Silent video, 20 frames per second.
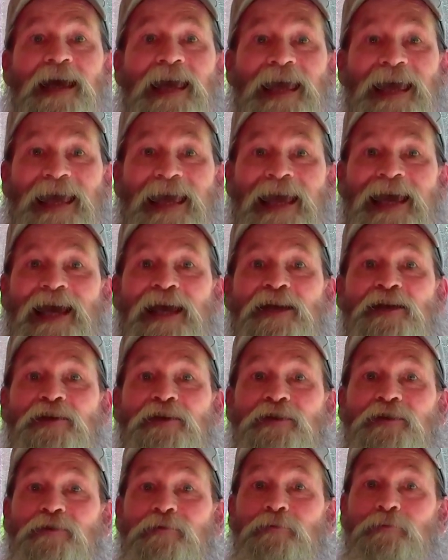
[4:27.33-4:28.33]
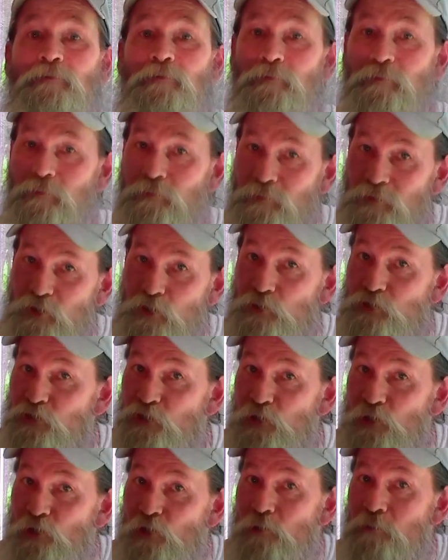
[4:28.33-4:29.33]
And
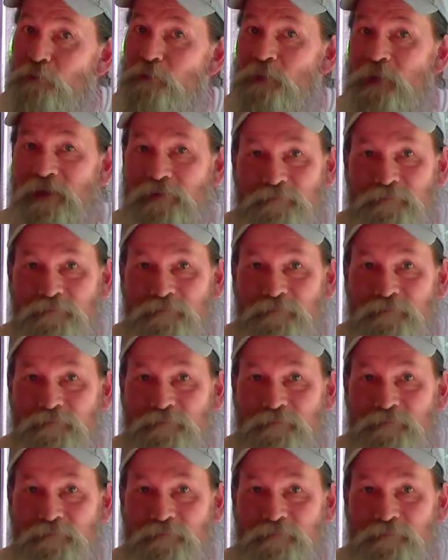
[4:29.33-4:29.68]
YouTube,